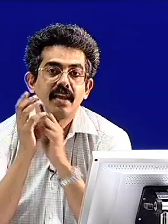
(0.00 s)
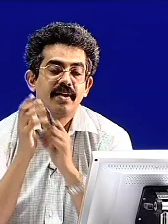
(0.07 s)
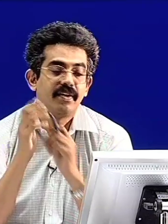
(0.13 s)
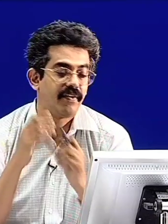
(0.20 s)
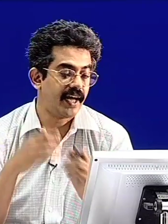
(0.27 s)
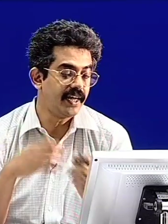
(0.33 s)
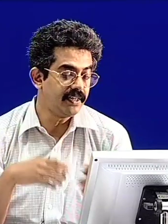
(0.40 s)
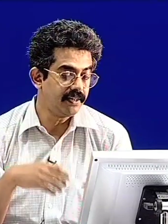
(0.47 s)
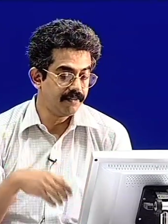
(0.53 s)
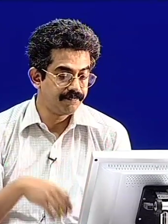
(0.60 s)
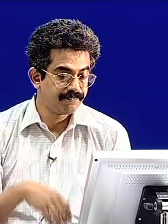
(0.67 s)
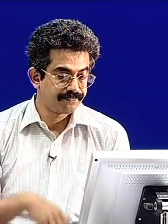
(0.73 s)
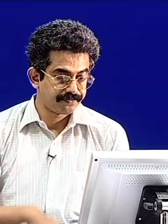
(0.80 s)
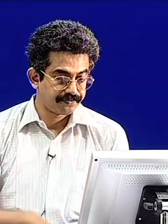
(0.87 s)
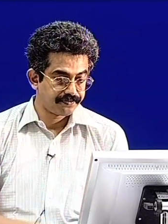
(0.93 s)
right.
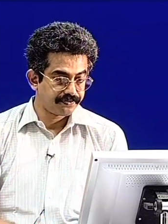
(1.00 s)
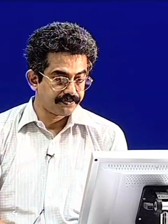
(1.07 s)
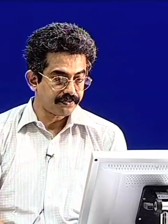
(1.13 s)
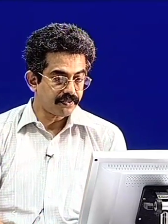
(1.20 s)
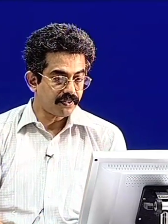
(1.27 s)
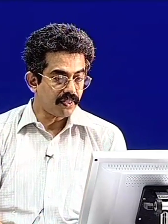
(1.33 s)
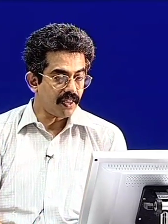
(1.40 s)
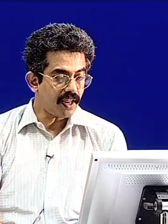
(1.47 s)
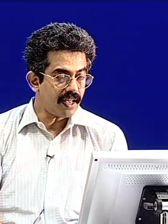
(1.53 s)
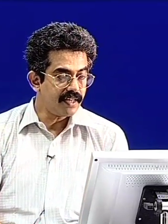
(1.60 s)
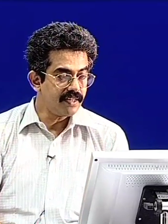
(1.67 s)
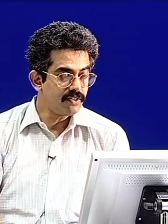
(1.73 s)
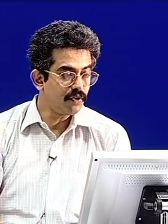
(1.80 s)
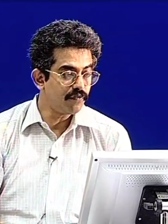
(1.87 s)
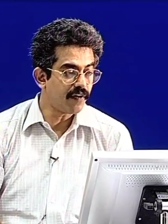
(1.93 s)

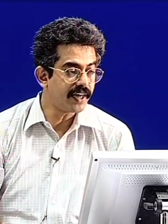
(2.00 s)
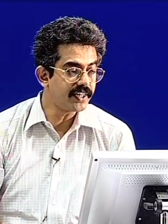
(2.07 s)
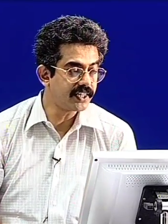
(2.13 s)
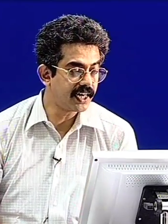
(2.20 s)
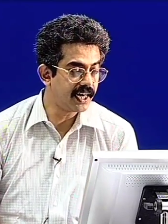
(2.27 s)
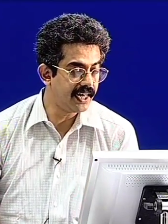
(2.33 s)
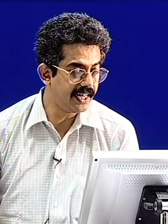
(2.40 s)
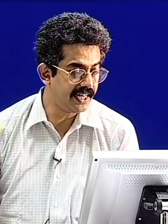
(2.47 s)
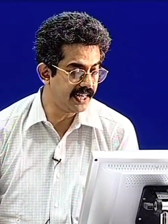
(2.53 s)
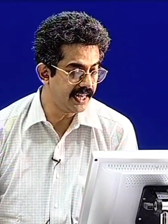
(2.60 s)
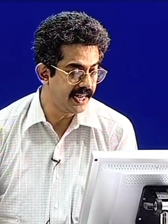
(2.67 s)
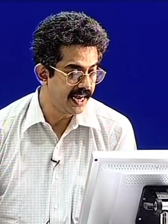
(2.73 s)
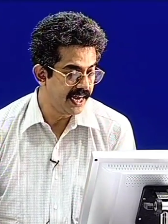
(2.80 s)
So, functionally